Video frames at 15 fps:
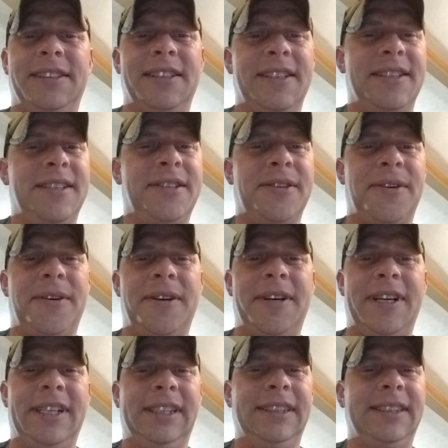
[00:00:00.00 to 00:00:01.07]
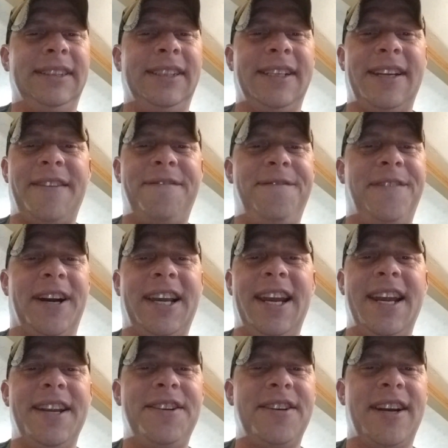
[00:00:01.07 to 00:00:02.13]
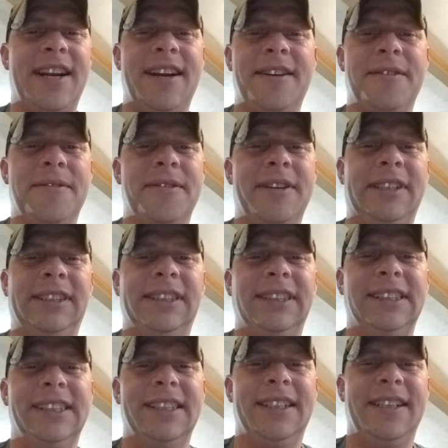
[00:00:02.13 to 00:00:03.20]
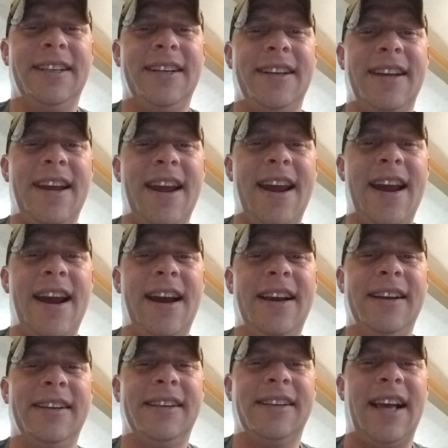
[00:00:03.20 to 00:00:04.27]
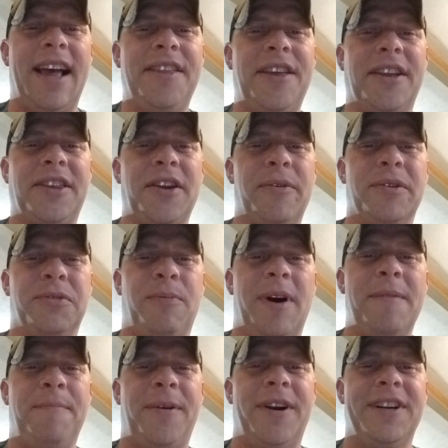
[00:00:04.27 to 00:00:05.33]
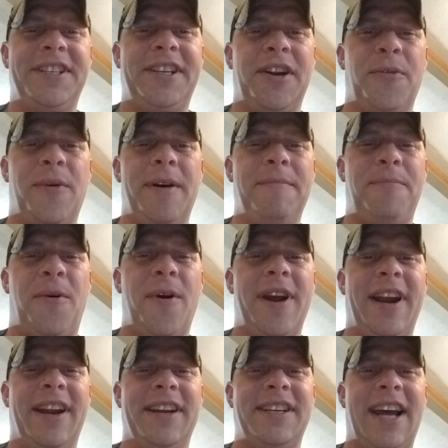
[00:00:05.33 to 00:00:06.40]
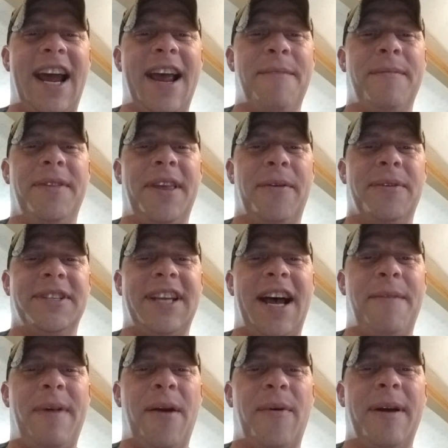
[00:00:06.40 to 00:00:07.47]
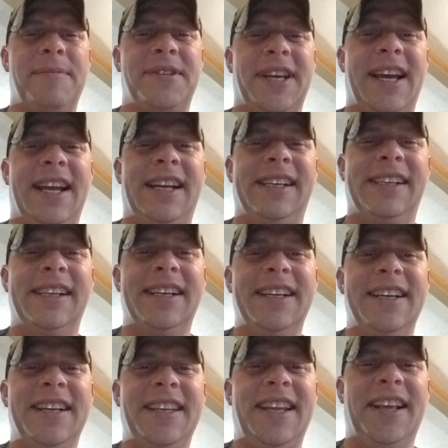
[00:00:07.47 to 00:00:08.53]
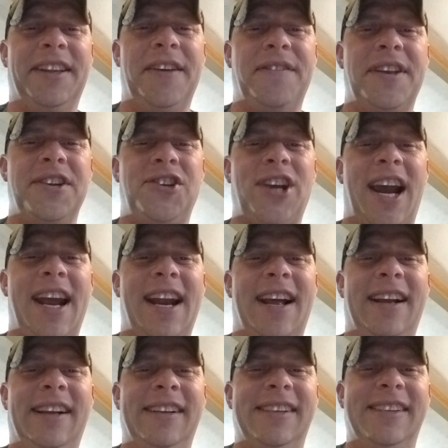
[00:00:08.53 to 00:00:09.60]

So, fucking hate China, dude. Yeah, I think there was one person at one point in time that was on my website that lived in China.